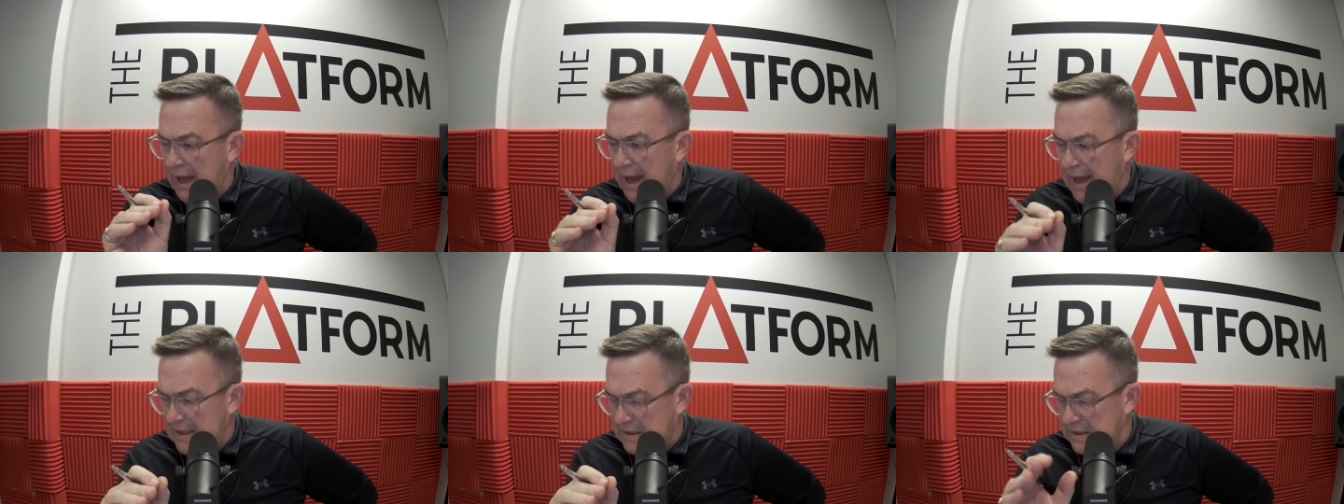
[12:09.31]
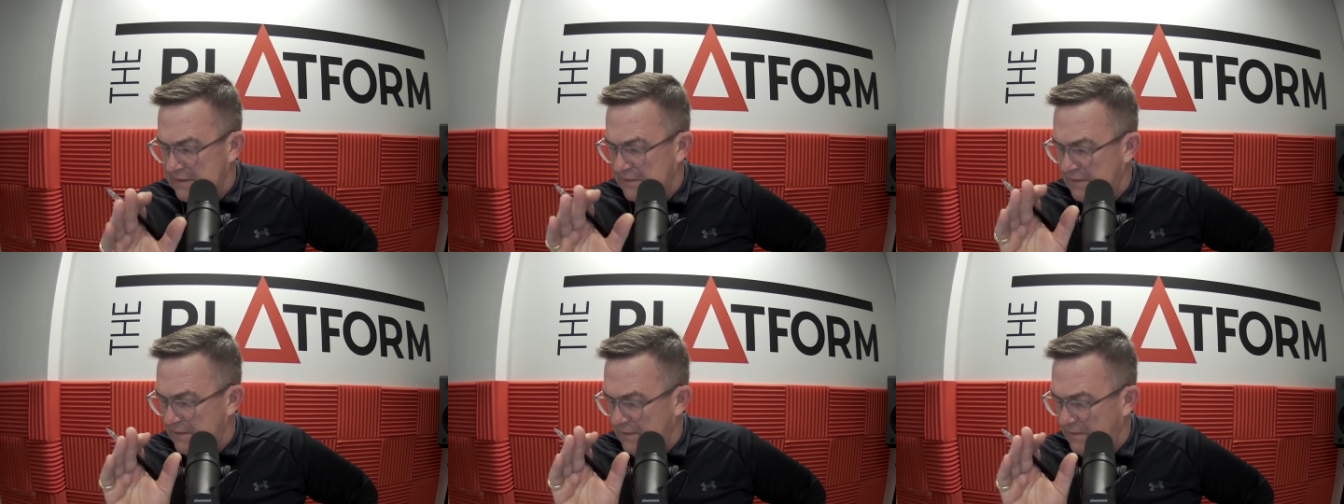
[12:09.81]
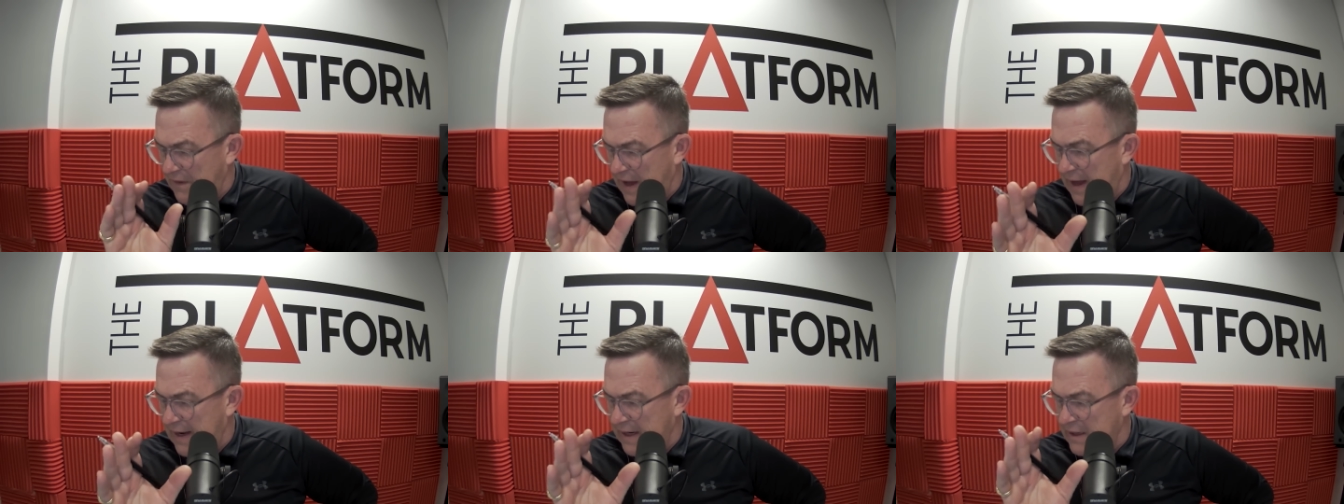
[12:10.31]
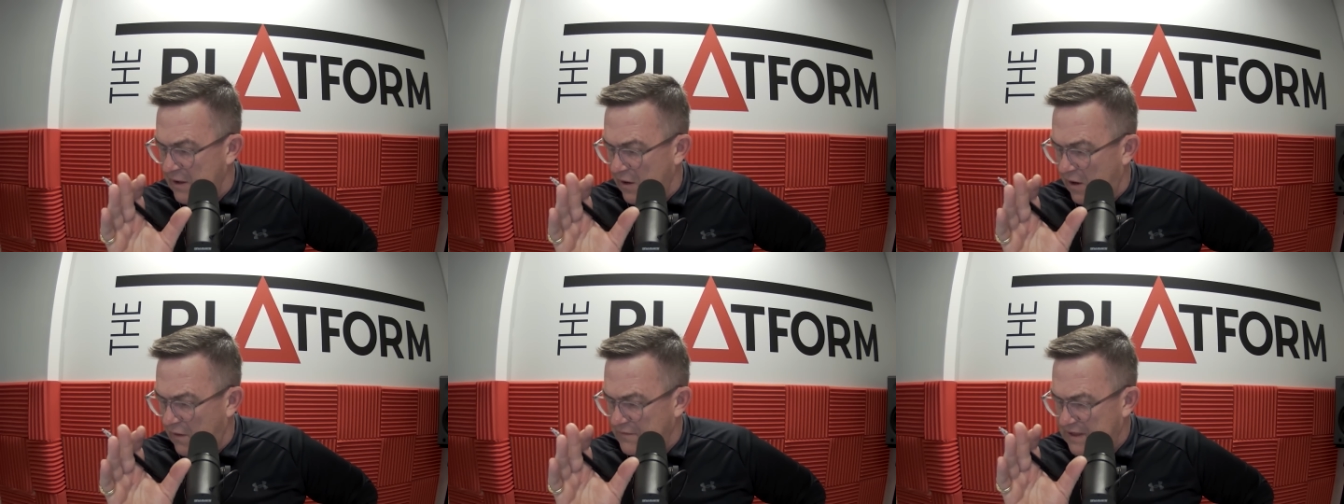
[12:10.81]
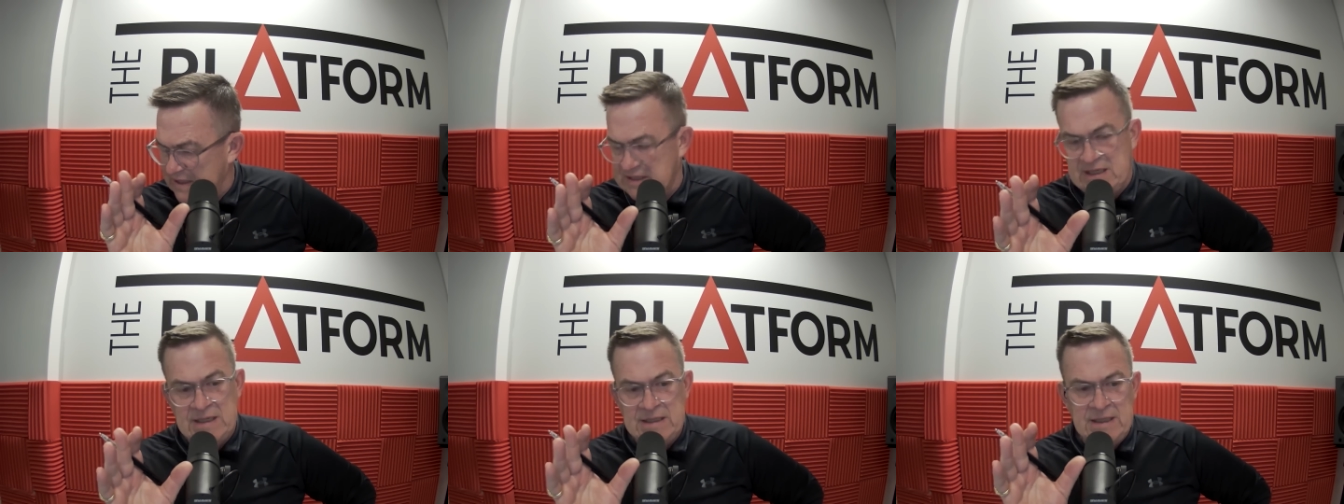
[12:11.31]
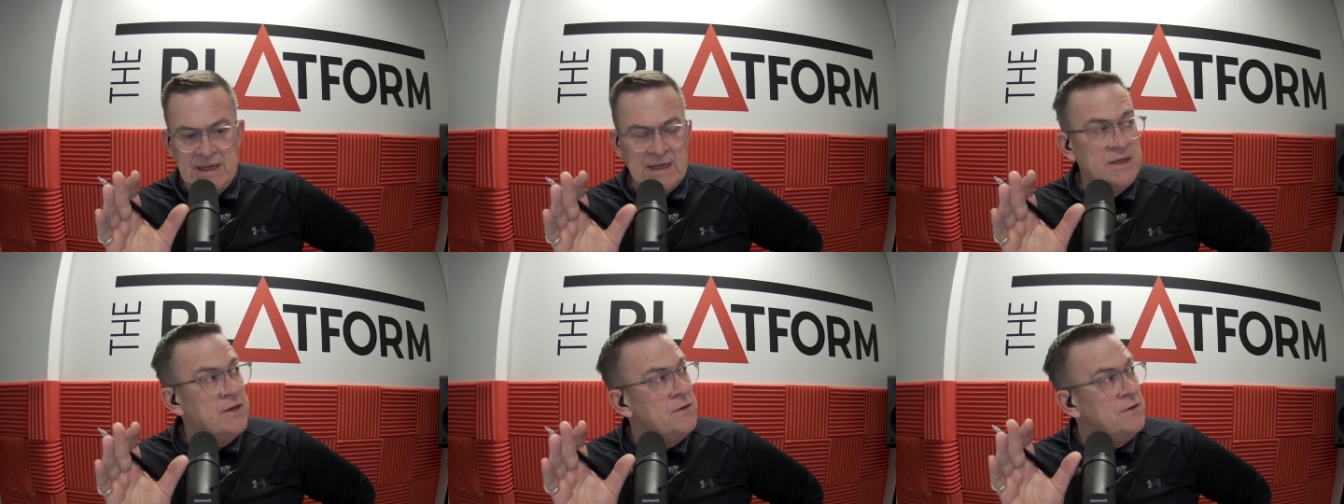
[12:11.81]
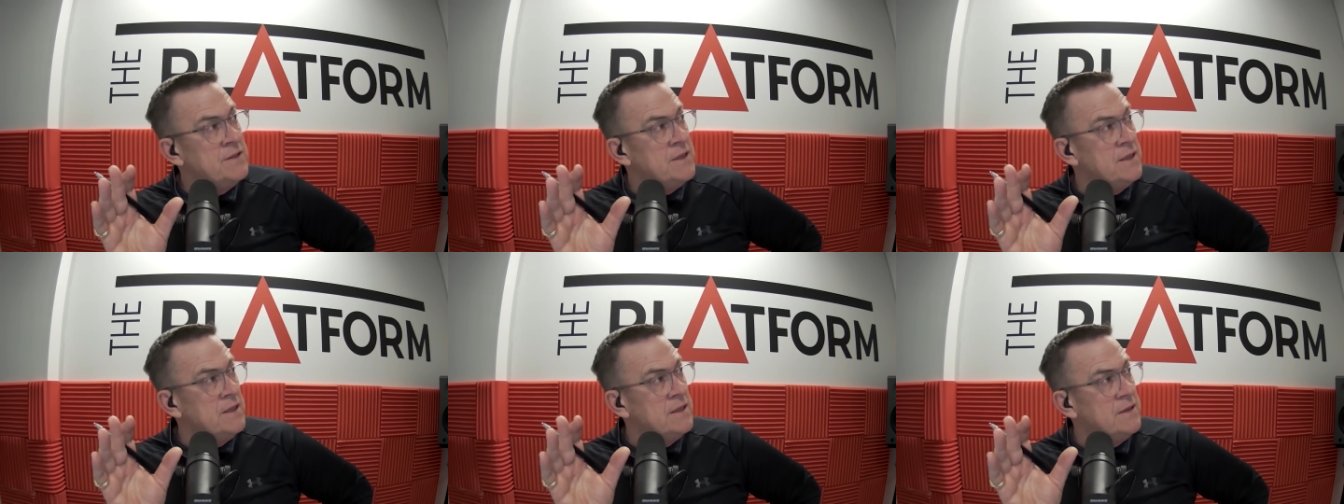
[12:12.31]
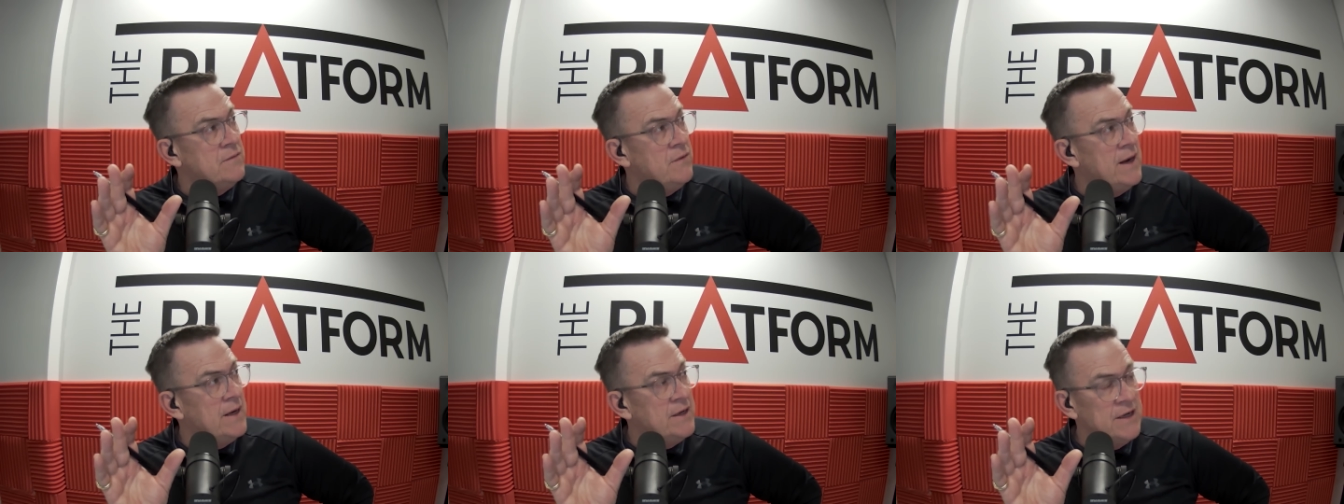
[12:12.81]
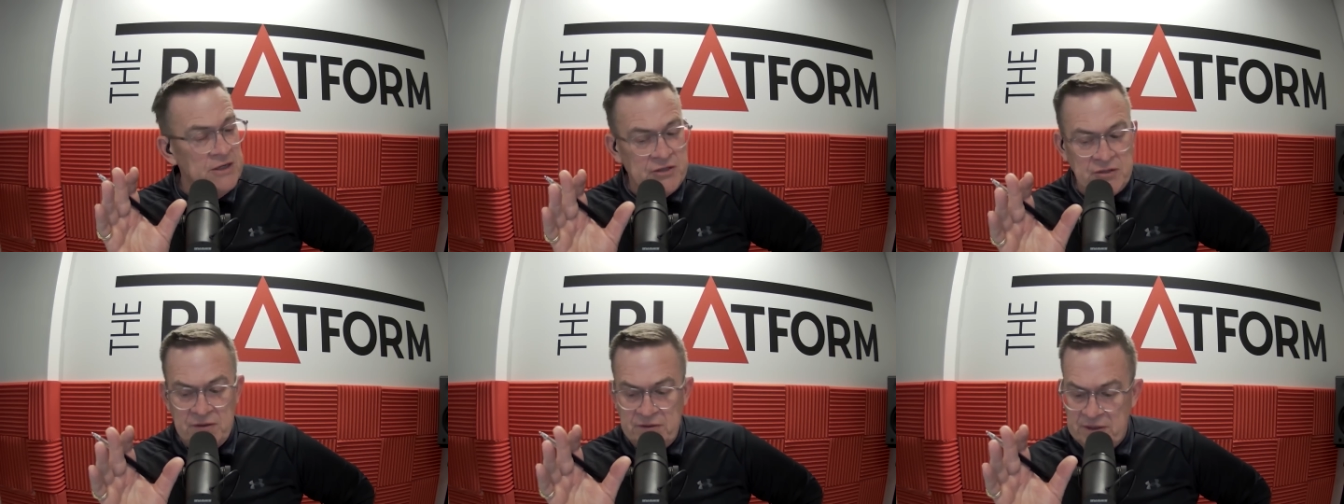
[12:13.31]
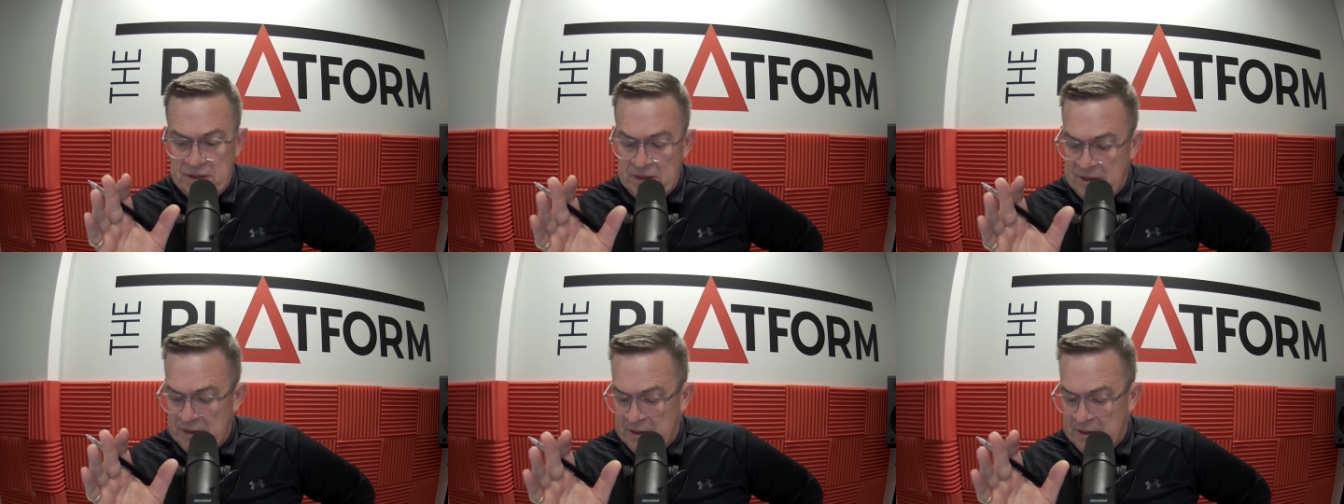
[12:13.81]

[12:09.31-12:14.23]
active vein of discontent in New Zealand around issues